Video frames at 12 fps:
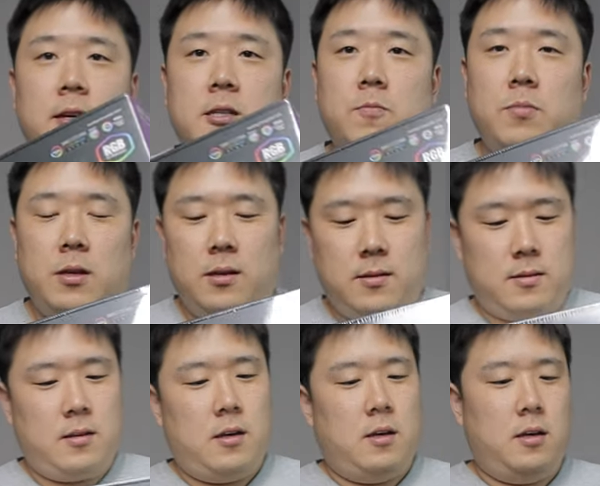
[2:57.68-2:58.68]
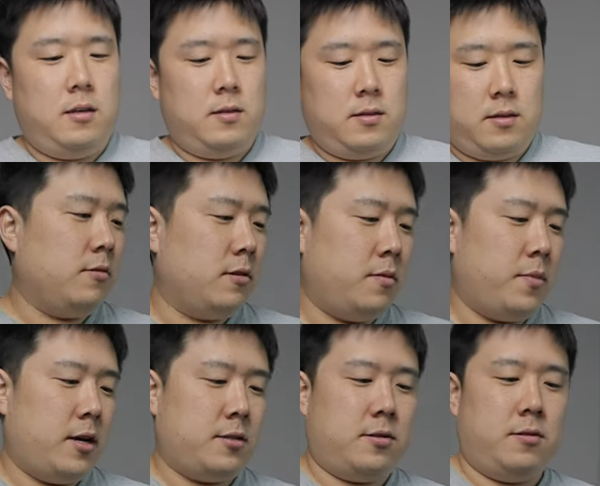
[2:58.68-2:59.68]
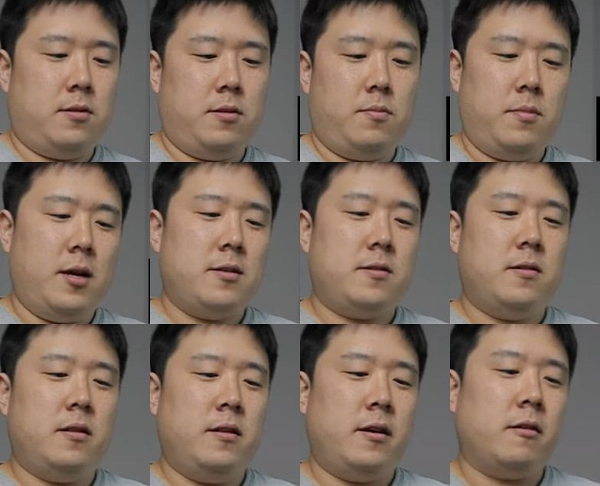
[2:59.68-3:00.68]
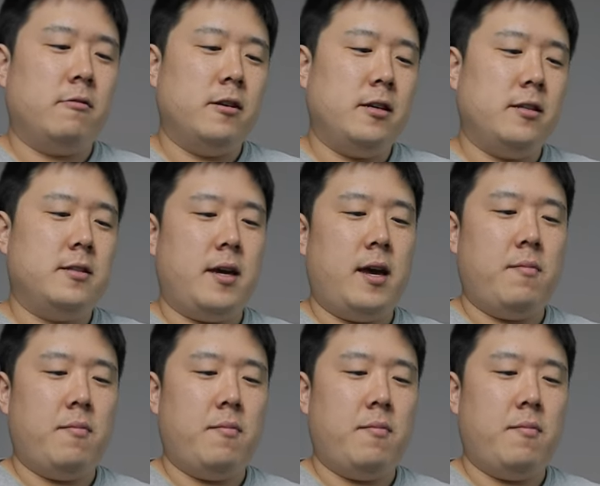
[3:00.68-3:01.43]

next piece is Cooler Master MasterLiquid